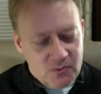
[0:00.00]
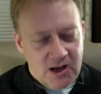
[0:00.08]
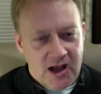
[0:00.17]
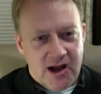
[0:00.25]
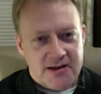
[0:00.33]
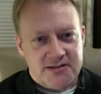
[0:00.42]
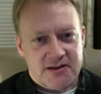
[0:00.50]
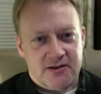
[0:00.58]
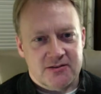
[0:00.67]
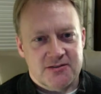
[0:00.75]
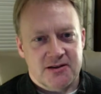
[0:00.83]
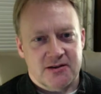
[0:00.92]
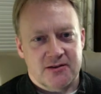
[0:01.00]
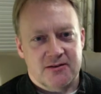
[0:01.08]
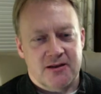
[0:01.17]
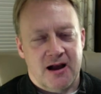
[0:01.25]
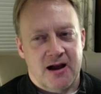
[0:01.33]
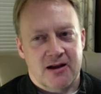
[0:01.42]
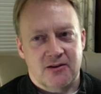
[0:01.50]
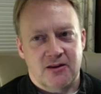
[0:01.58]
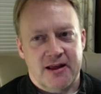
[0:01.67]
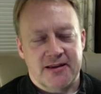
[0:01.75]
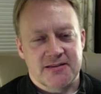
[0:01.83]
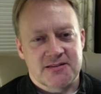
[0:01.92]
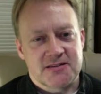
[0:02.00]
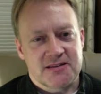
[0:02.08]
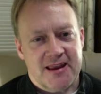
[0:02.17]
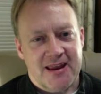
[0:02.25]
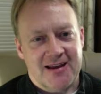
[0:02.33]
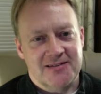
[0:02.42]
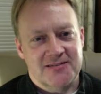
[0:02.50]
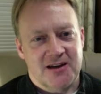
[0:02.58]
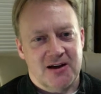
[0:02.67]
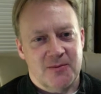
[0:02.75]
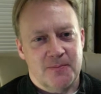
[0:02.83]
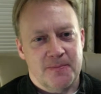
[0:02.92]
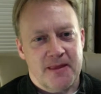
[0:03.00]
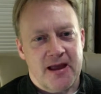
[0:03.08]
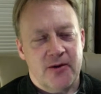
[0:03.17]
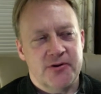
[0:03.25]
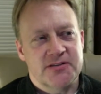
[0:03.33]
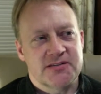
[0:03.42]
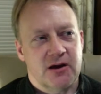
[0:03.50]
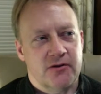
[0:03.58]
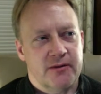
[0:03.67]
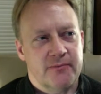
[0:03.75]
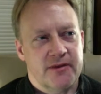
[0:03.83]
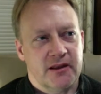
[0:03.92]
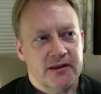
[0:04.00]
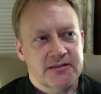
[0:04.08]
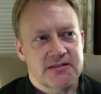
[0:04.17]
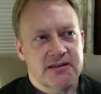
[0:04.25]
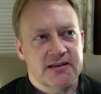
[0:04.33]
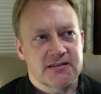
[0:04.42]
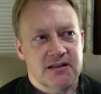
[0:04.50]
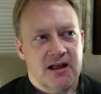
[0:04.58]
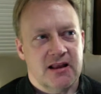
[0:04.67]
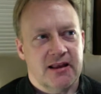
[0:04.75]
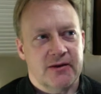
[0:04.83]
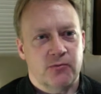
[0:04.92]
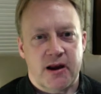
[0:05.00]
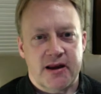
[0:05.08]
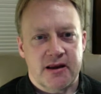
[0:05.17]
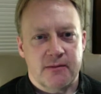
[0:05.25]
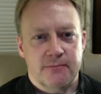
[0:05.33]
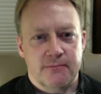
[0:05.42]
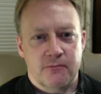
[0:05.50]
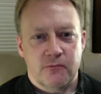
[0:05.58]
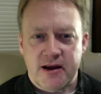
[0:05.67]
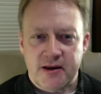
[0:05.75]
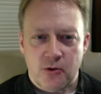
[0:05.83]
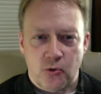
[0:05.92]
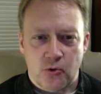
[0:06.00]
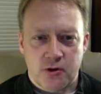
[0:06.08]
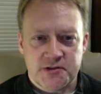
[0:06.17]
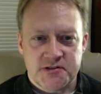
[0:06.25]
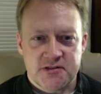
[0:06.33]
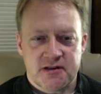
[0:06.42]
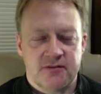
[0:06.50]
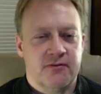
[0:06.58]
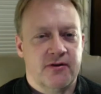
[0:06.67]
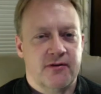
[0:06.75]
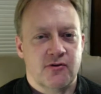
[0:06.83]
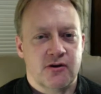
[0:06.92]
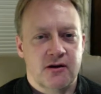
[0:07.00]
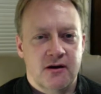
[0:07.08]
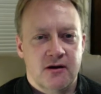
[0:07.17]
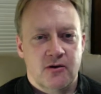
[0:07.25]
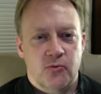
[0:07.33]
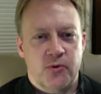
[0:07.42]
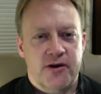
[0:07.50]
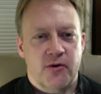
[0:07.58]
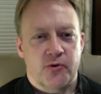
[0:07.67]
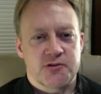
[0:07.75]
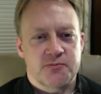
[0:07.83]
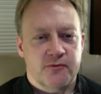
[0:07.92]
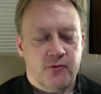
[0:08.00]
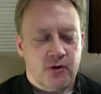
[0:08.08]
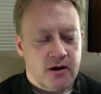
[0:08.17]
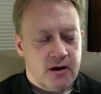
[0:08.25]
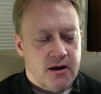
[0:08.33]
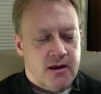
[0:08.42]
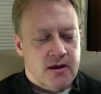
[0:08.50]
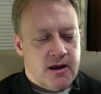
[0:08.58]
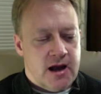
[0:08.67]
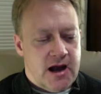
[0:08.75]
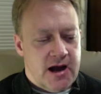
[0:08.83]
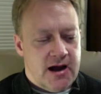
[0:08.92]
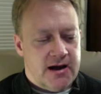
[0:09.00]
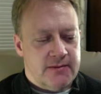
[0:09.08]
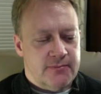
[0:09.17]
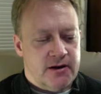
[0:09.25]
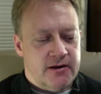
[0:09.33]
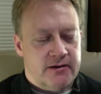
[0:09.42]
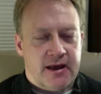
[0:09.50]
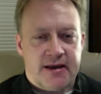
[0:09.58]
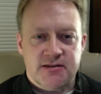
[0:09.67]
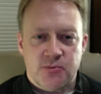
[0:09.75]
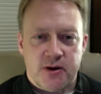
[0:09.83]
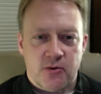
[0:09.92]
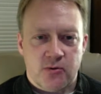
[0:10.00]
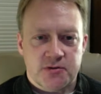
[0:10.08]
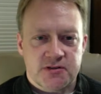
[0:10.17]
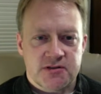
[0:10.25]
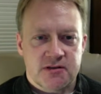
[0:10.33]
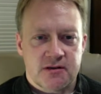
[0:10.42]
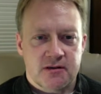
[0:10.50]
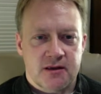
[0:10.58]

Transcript: to clients. And I always tell them that listening is a lot like riding a horse. And have you ever ridden a horse before? But I used to ride horses